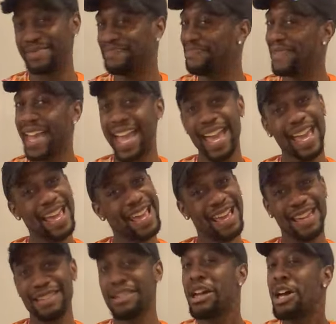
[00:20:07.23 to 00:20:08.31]

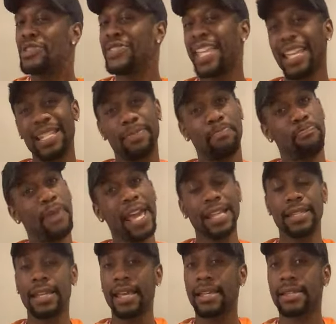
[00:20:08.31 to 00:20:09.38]
Man, these
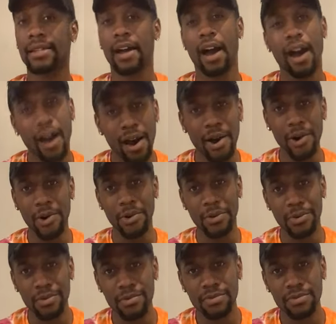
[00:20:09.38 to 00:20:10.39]
beats is cold.